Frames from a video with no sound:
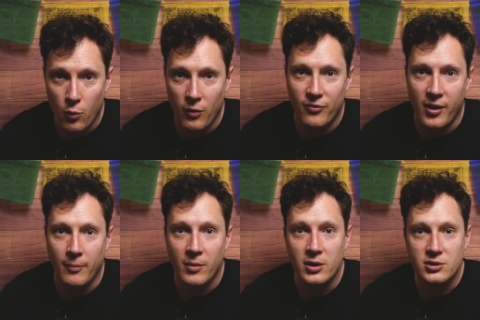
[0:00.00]
with
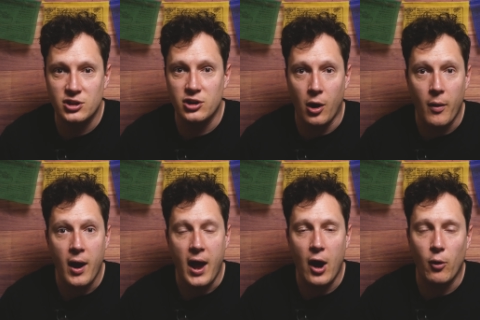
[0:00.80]
them to, you know,
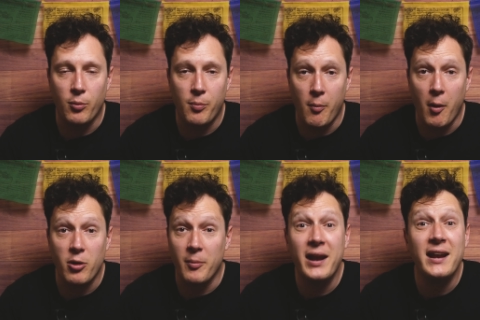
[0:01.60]
help promote
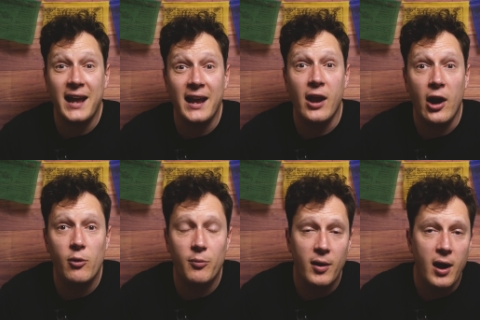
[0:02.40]
them and again
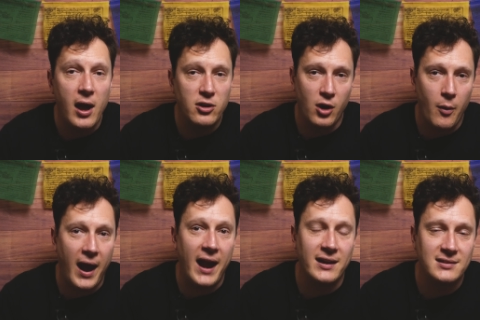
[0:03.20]
help, you know,
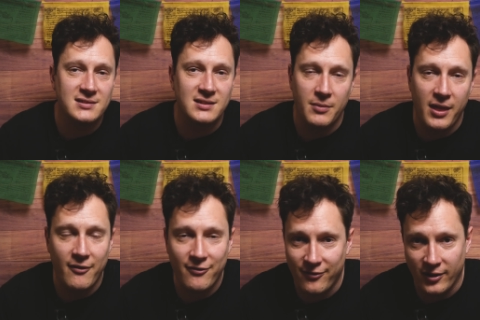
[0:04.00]
aid some of their
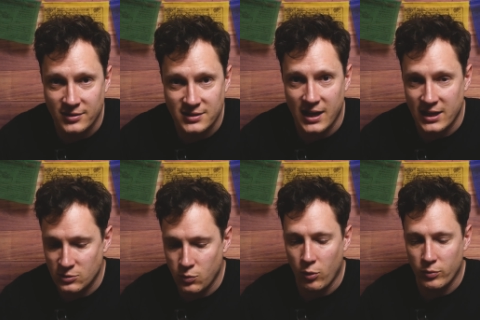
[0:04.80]
funds
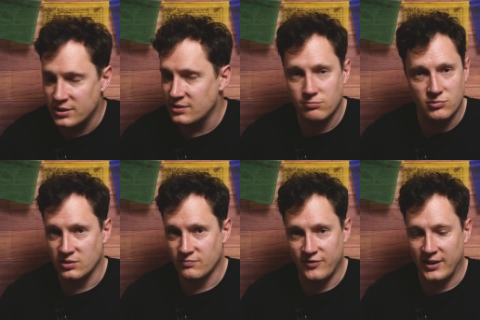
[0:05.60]
as well, which is
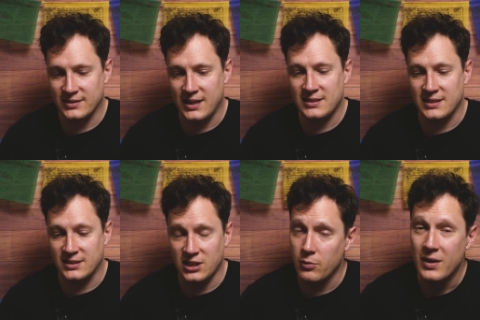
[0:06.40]
just fantastic.
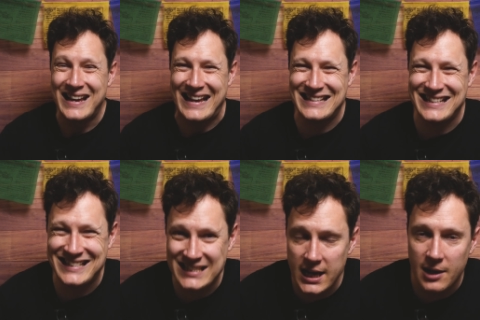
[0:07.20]
So it's a
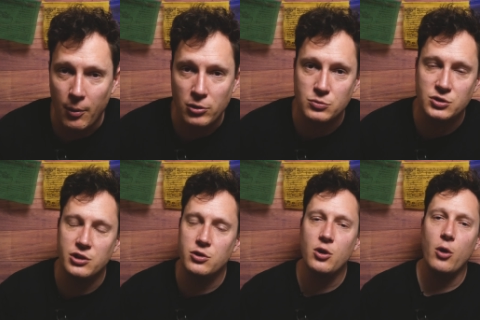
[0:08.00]
Sigg bottle, so
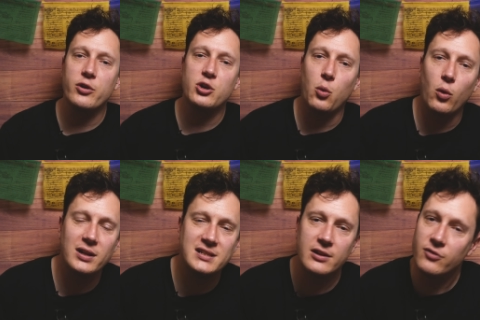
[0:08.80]
you know the
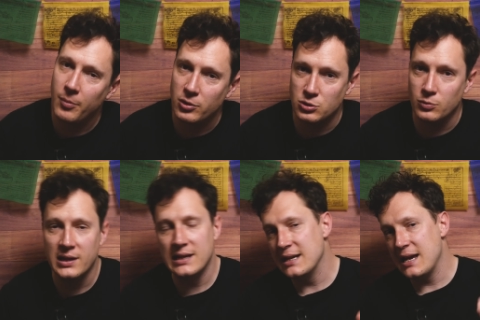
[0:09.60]
quality of the bottle
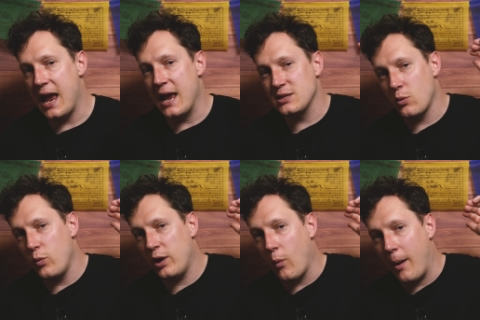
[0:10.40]
is
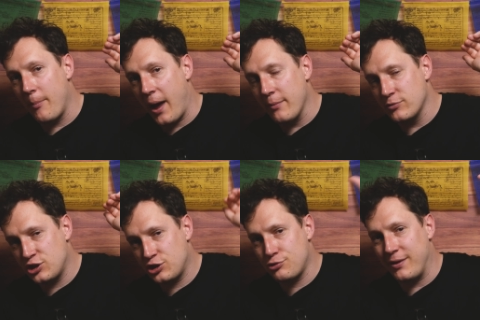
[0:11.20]
Wigwam Bam
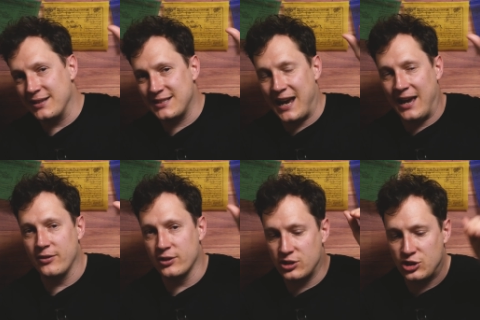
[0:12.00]
straight at
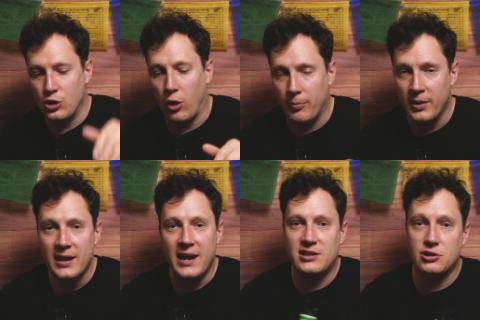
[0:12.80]
the top.
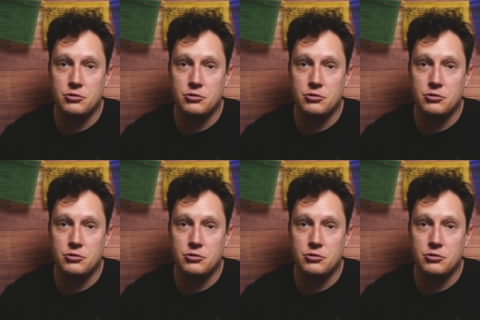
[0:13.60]
It's a